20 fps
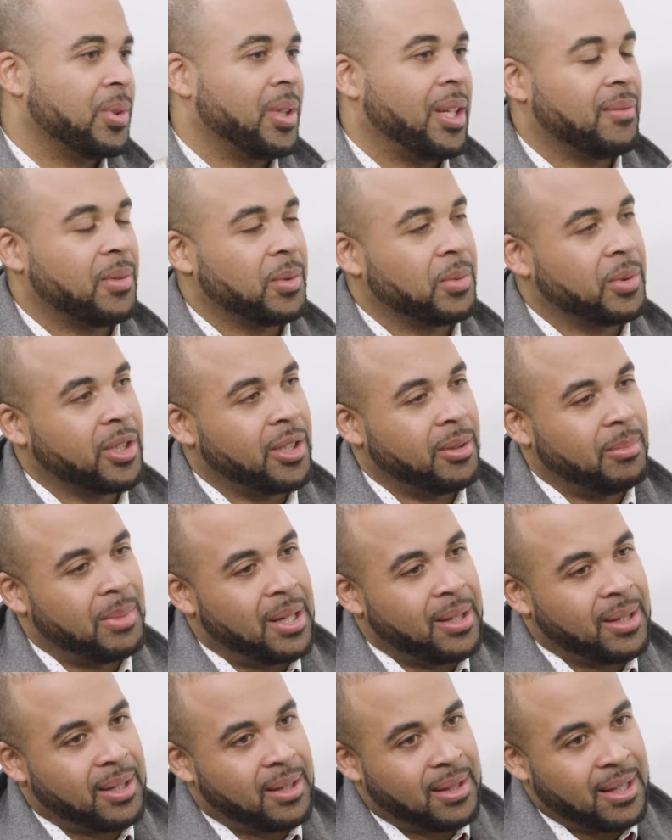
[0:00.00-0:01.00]
You have to worry
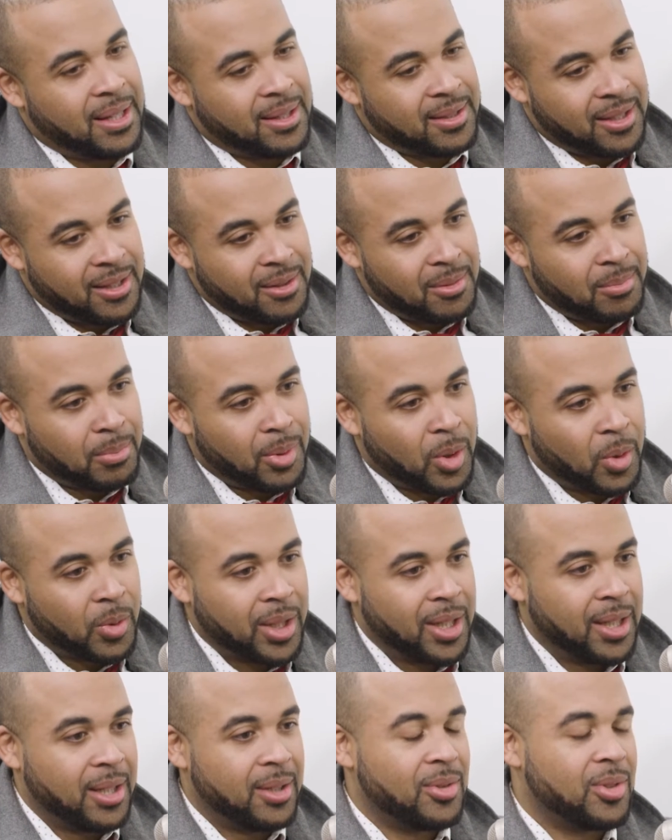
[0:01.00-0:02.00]
about things getting
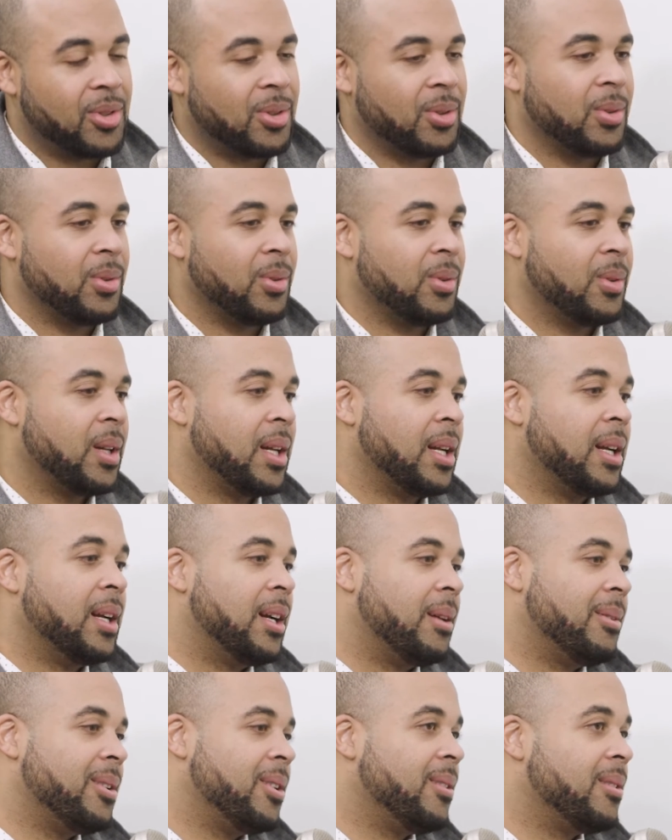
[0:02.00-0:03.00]
broken into.
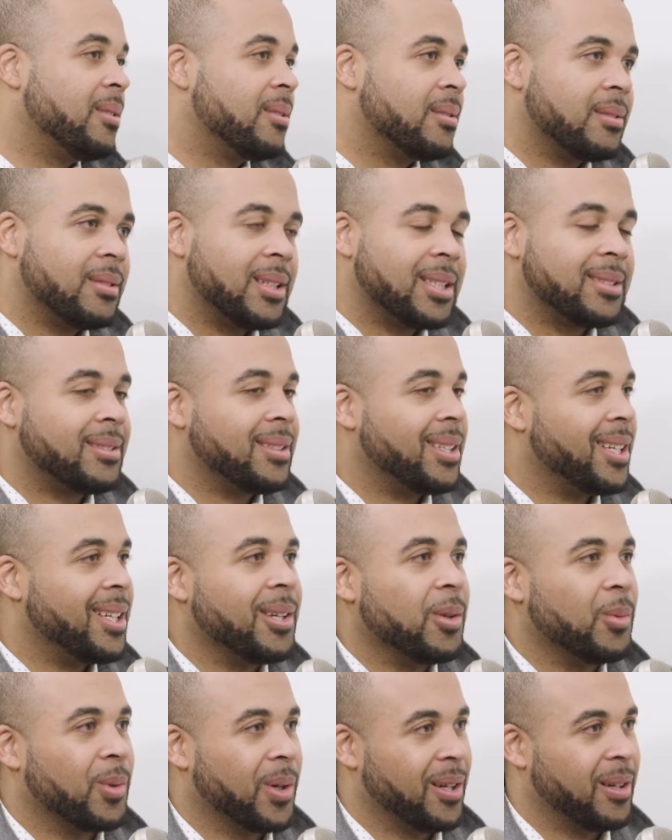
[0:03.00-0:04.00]
I mean, that's
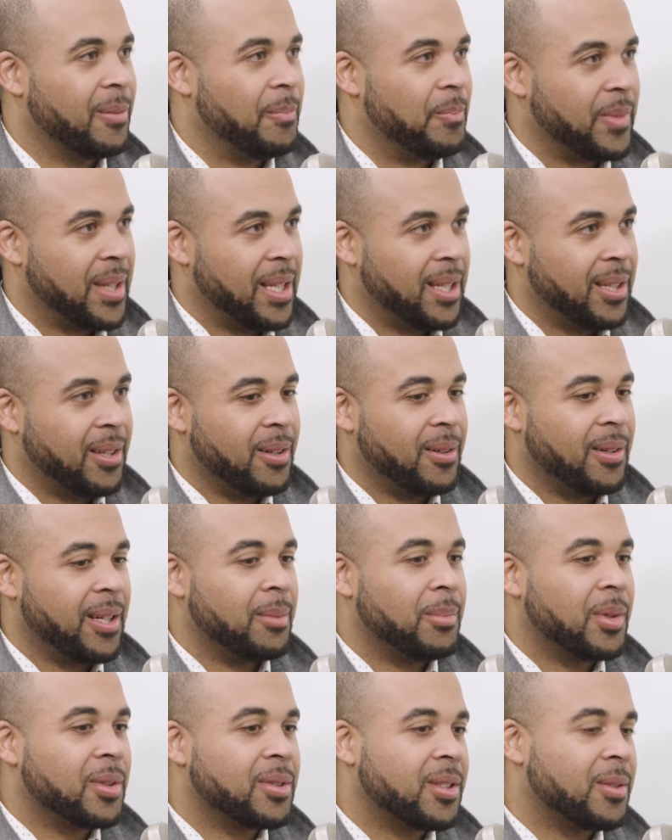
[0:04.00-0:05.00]
anywhere. And,
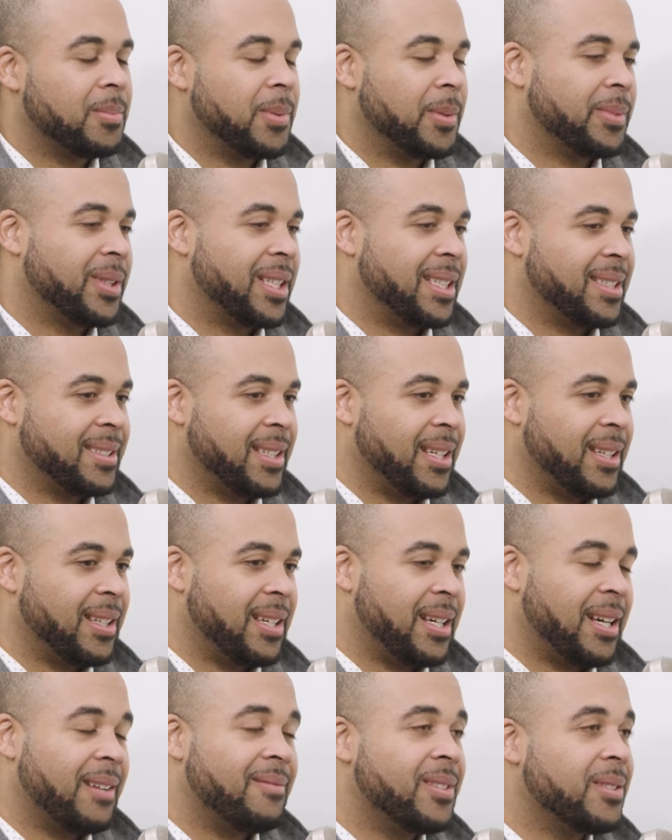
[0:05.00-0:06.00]
and most of the people that say
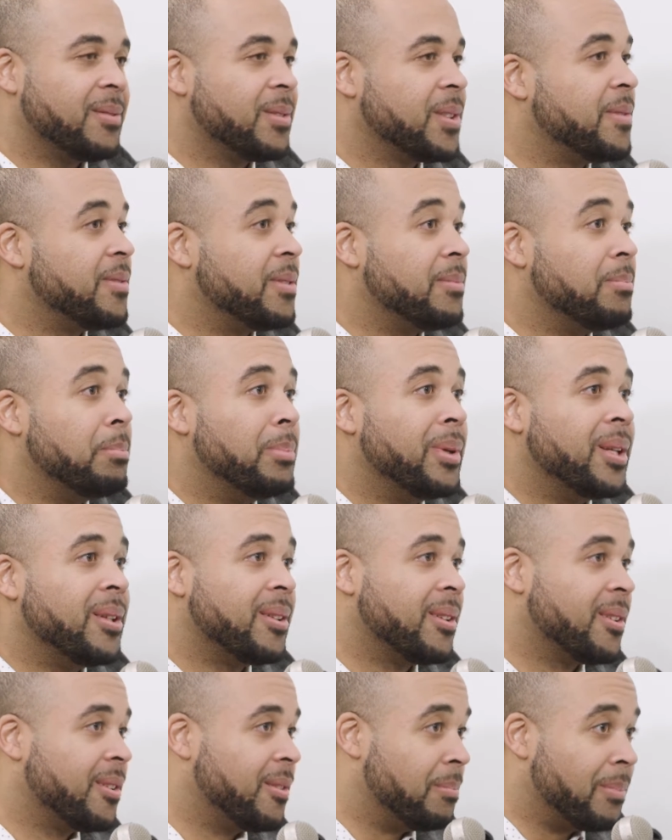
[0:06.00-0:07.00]
that have never even
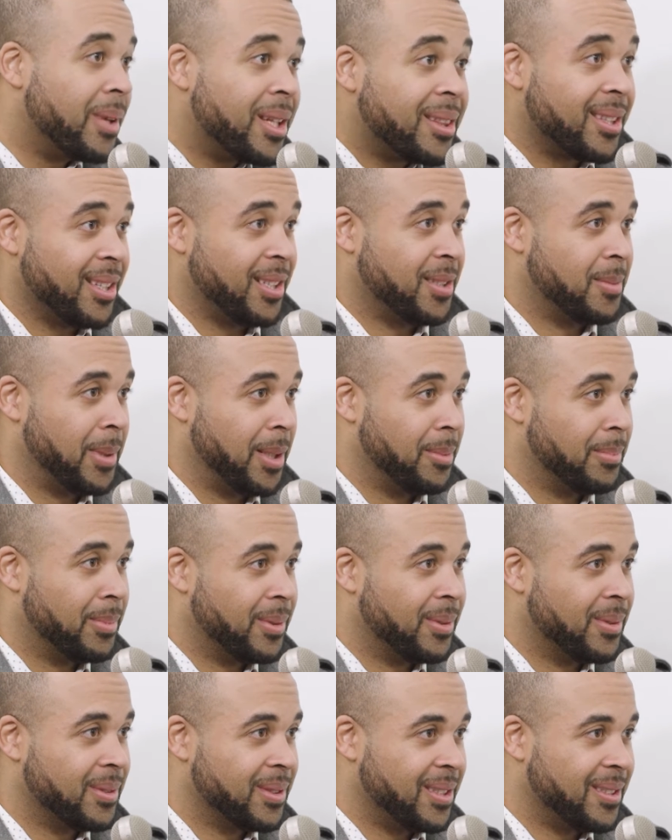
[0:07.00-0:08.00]
been there and met these
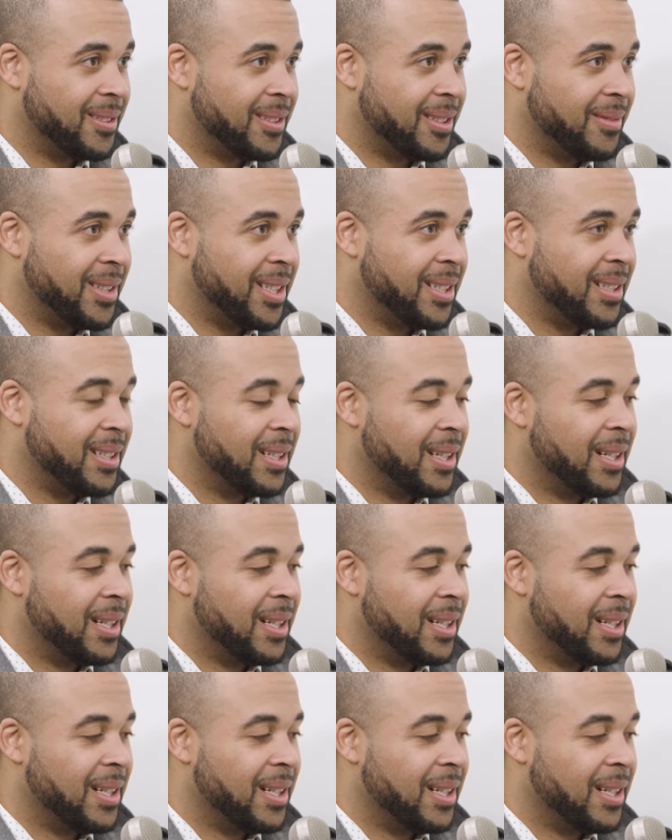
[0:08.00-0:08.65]
people. You know what I mean?